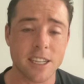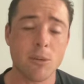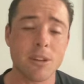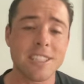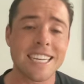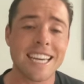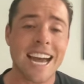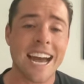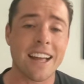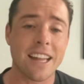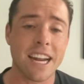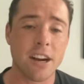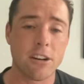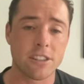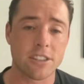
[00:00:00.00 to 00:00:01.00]
I want to see Kyle
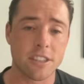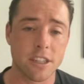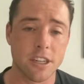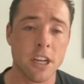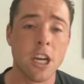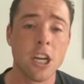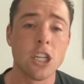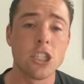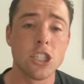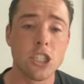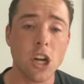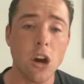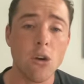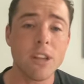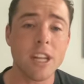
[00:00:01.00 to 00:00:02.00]
Harrison
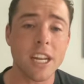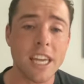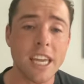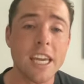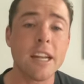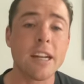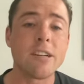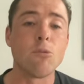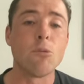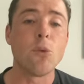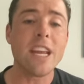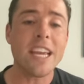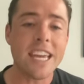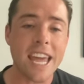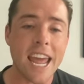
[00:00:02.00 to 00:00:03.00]
show that he can
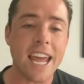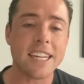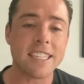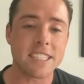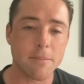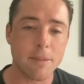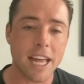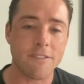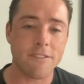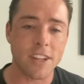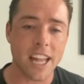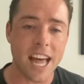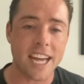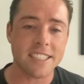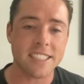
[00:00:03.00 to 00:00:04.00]
regain some of that
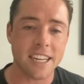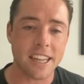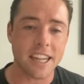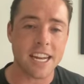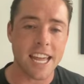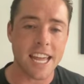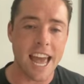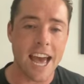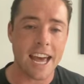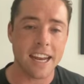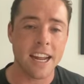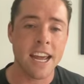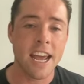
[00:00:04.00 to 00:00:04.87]
velocity that he had